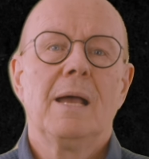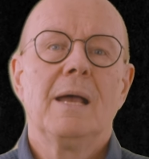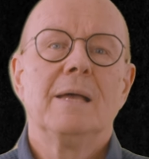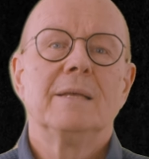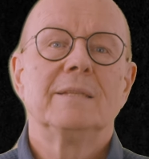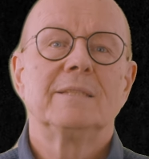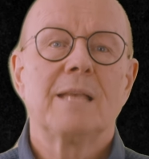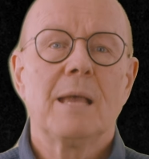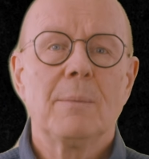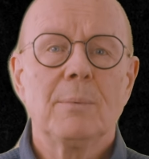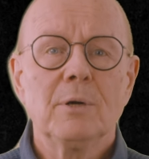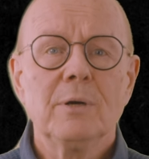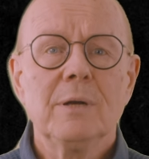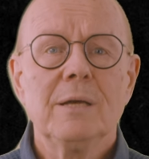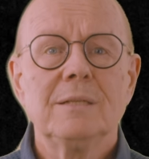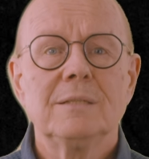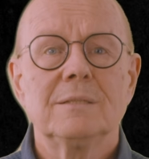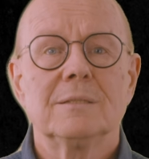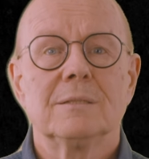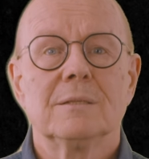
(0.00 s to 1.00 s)

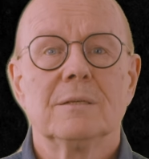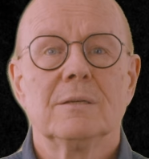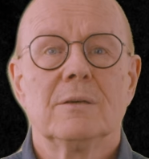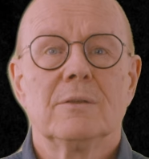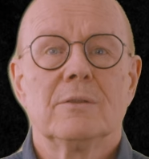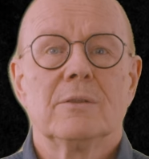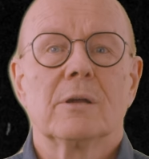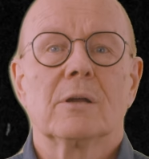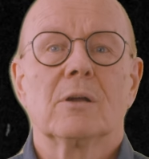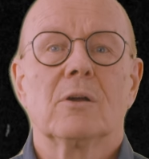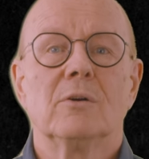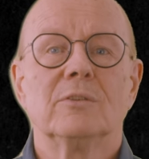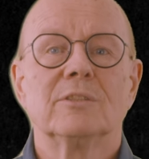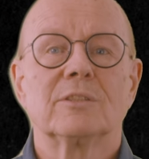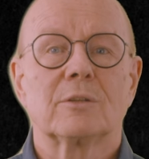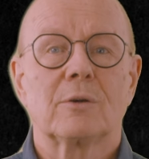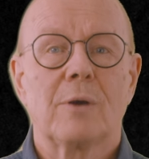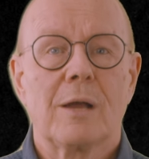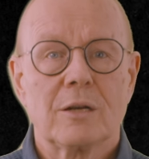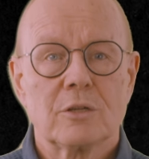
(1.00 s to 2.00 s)
Separate the
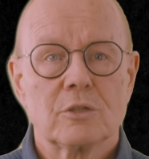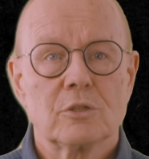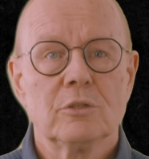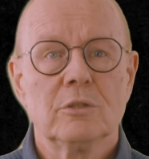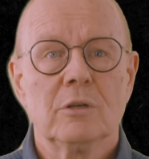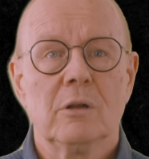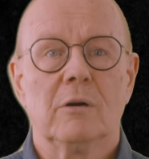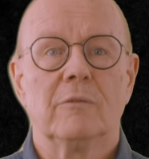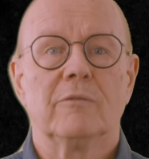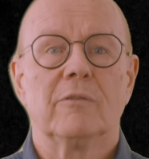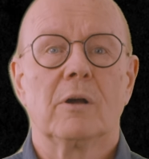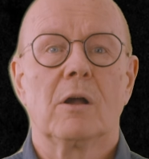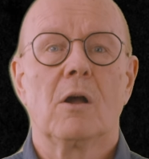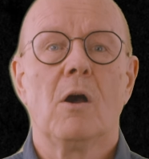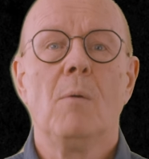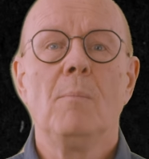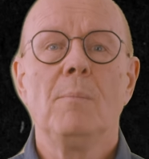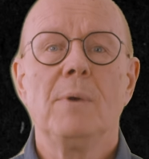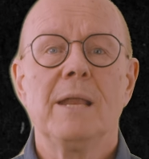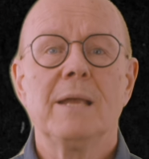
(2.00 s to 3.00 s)
construction of a
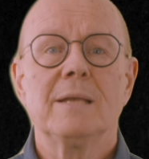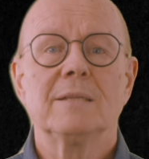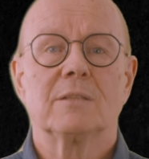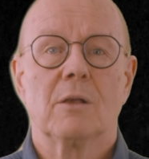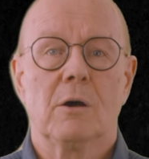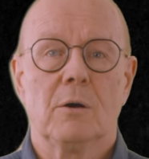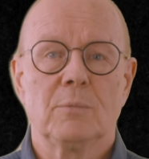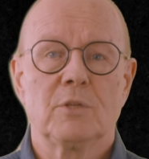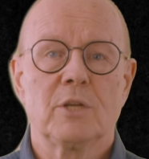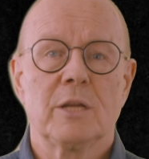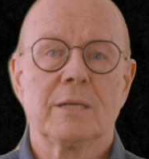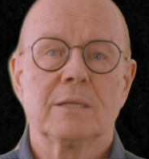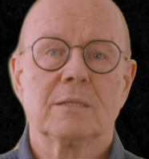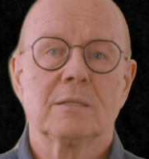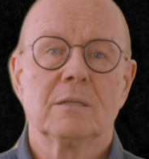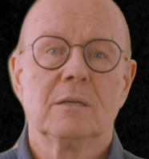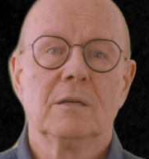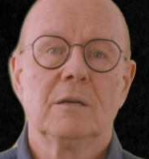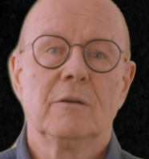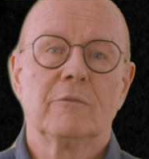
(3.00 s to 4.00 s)
complex object
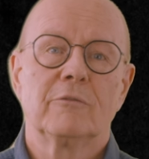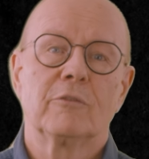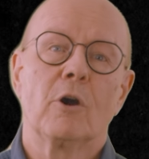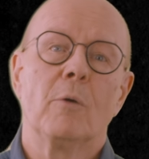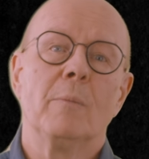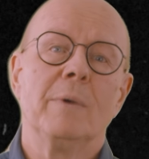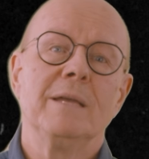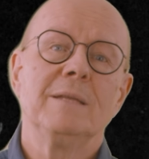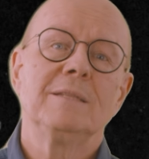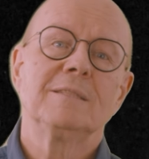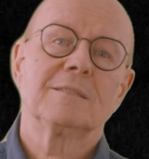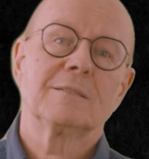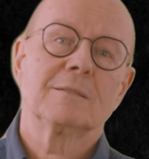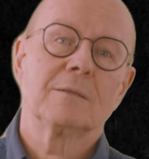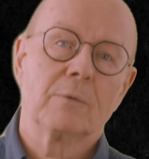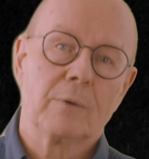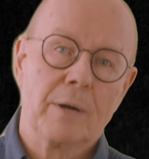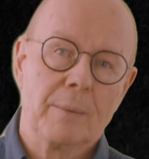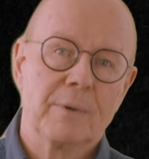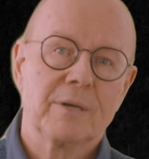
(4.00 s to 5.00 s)
from its
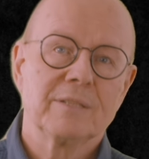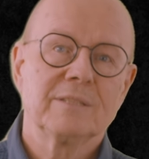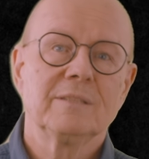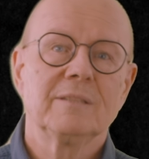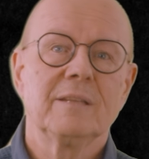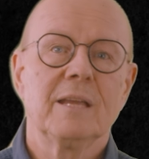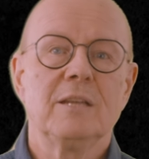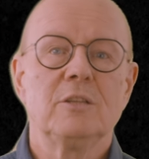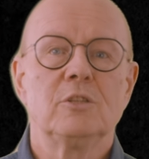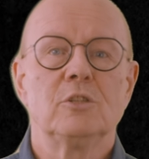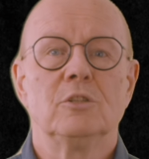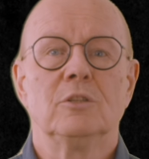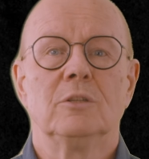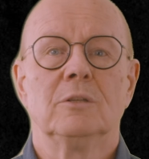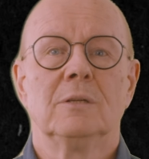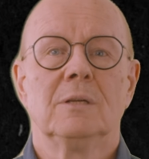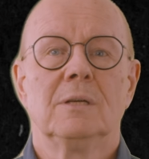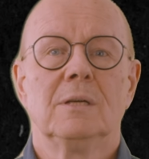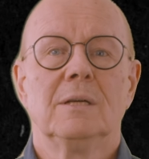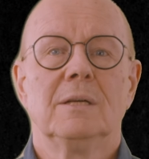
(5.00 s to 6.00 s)
representation,
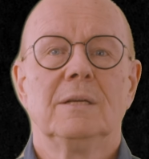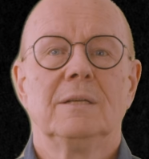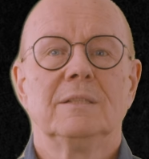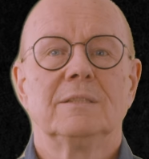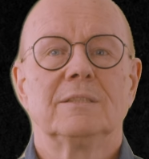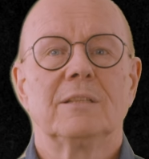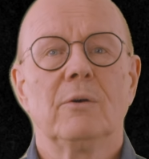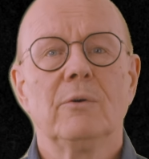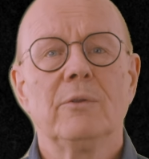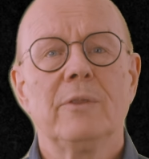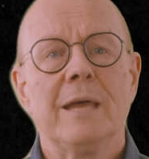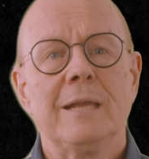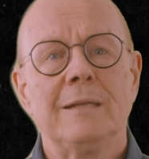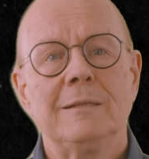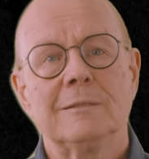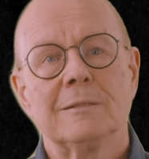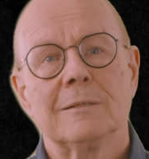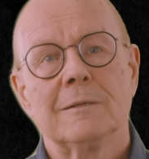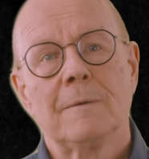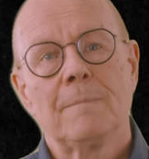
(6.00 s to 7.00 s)
so
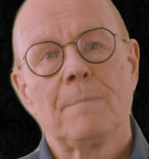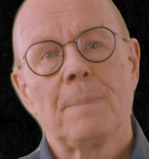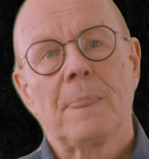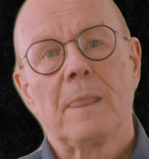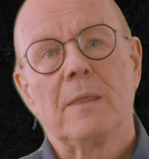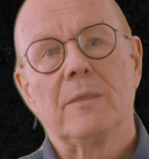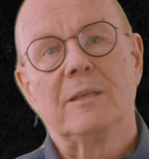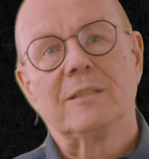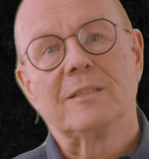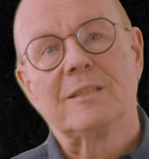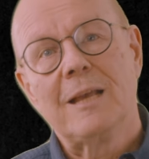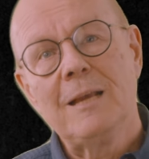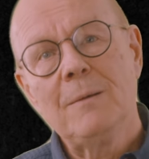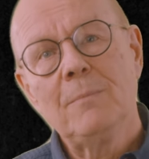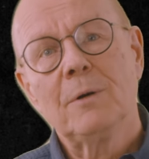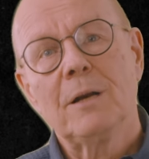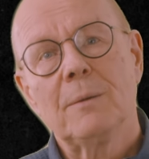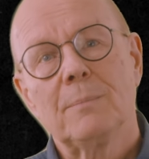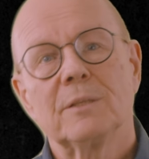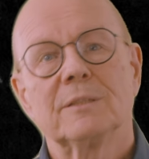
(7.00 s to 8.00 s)
that the same
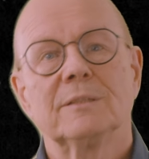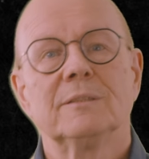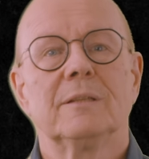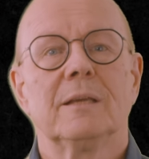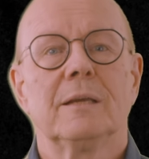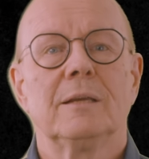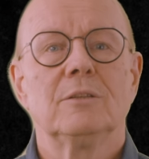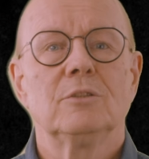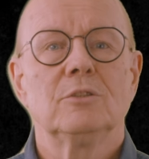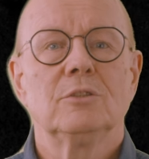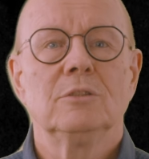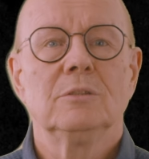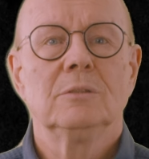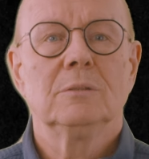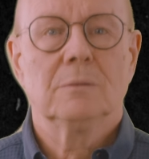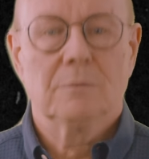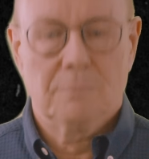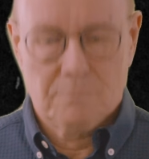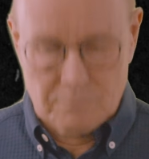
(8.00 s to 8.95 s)
representation